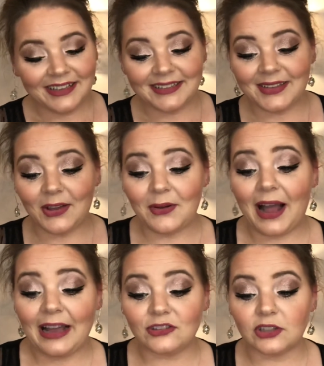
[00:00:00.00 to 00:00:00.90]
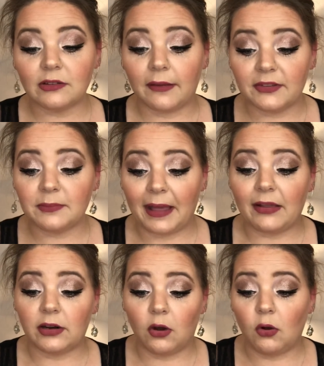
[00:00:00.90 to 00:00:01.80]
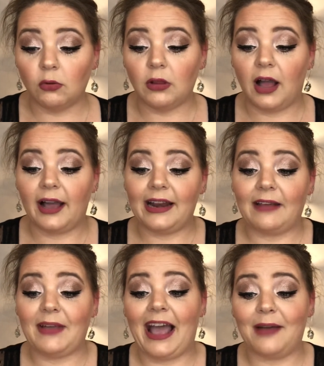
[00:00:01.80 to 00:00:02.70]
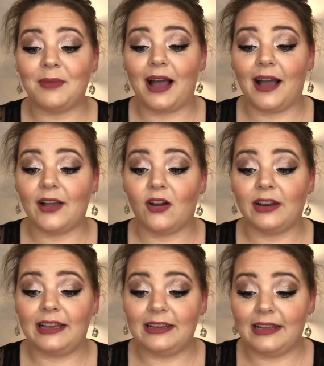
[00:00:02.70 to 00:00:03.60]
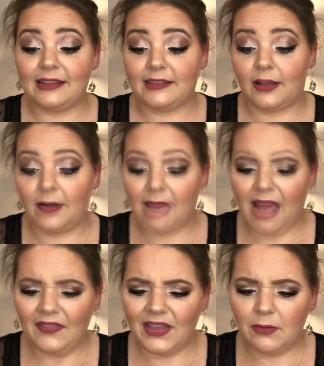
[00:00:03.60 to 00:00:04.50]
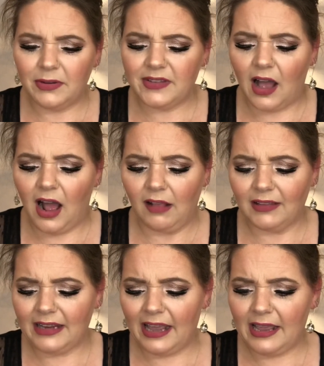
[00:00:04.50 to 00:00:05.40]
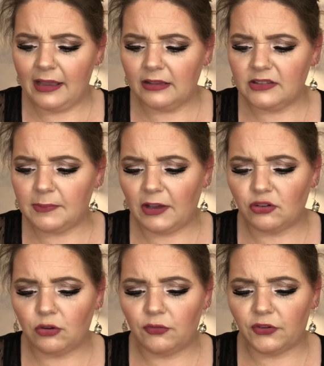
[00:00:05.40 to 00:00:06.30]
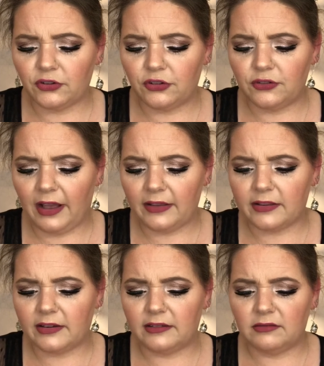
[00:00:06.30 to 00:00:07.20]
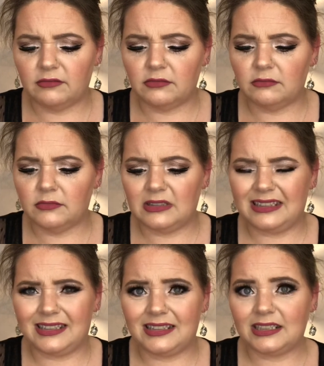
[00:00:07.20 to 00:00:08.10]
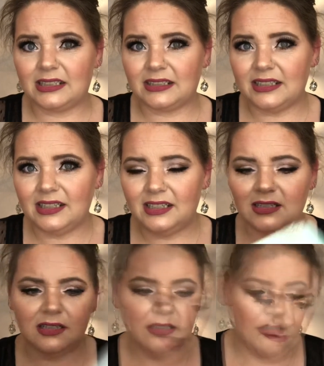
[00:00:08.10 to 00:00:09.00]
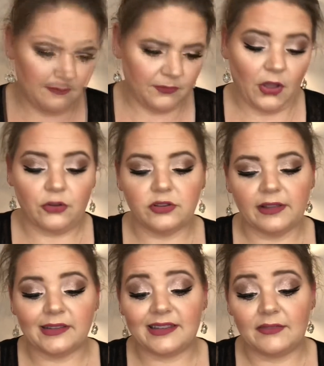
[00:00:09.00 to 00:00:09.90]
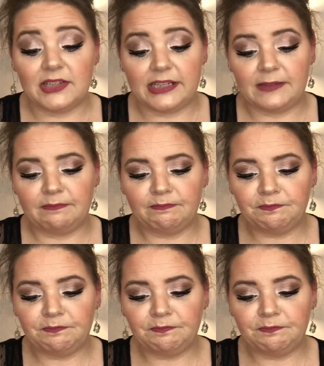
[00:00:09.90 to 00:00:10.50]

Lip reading: So I actually love this palette a whole lot. I've had my eye on it. It's I think it was a holiday special for 2016. No, 2017.